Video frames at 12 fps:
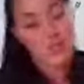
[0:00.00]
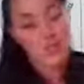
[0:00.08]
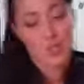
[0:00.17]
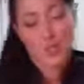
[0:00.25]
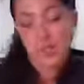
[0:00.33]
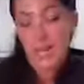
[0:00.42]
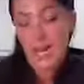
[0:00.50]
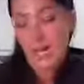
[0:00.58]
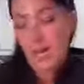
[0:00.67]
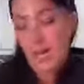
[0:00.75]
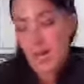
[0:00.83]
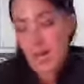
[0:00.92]
So there's
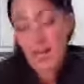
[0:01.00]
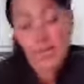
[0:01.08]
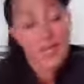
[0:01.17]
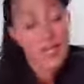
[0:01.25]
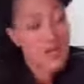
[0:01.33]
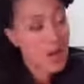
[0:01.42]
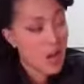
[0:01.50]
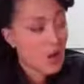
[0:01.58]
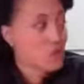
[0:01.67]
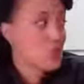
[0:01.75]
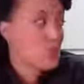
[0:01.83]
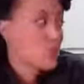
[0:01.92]
that. And then
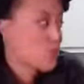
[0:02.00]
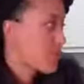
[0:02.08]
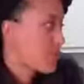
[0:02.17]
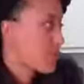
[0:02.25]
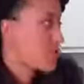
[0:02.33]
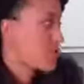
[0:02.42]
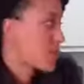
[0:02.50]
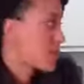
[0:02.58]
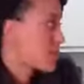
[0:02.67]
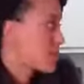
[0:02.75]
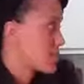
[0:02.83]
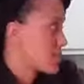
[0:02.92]
also one of the other
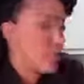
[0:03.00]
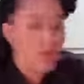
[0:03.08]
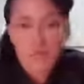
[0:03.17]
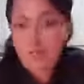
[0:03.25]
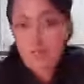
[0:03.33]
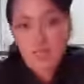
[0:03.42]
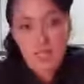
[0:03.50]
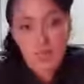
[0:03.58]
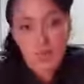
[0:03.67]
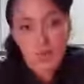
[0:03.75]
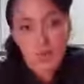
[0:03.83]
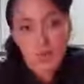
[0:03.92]
techniques I did
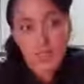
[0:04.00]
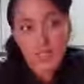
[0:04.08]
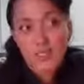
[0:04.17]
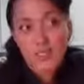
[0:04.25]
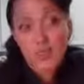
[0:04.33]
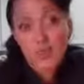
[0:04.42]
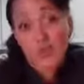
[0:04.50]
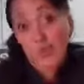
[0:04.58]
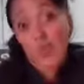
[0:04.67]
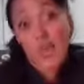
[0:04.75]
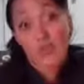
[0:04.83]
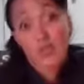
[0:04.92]
today with you guys is
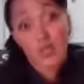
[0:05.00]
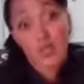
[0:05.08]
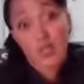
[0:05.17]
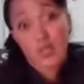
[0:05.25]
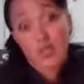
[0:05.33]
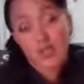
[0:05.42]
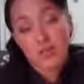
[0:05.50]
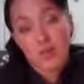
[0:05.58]
rehydration.